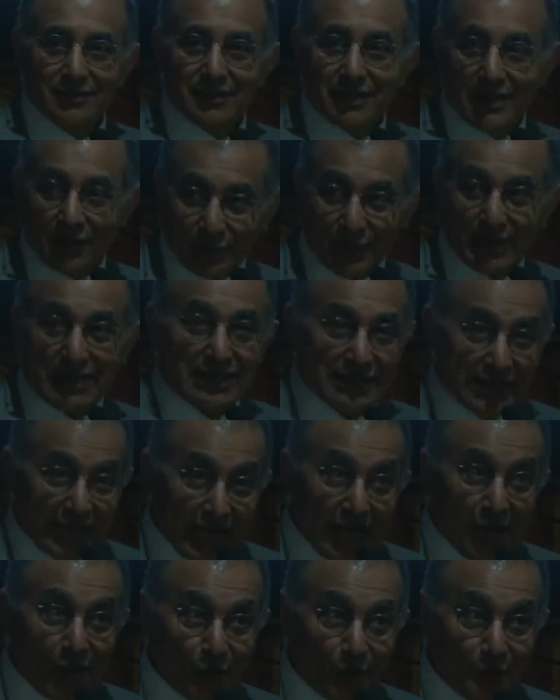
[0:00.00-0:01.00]
It went
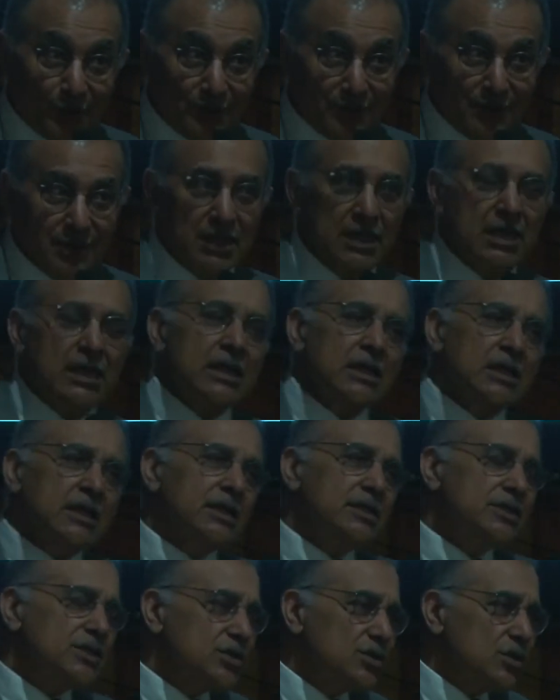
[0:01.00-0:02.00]
down.
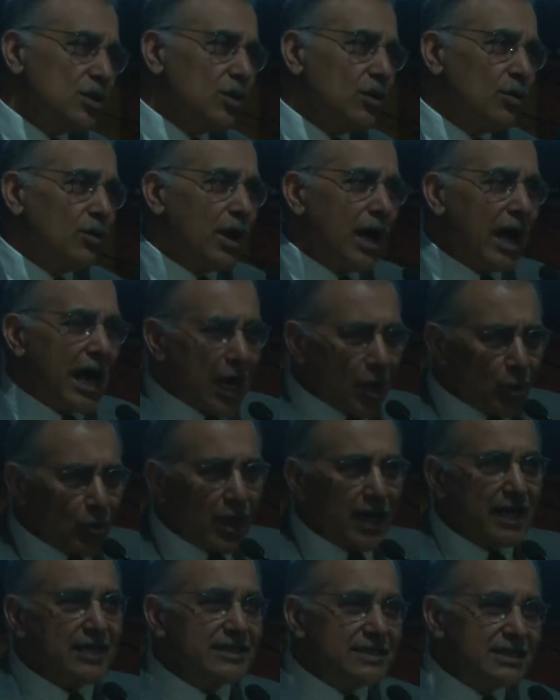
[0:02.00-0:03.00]
So our
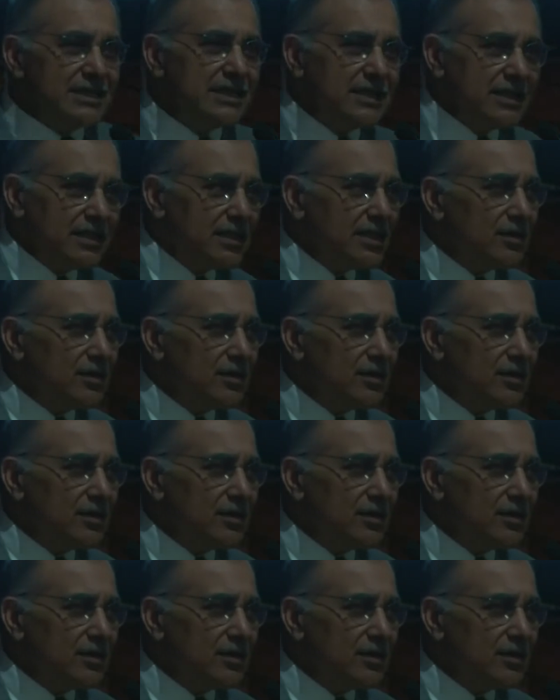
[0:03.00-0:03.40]
idea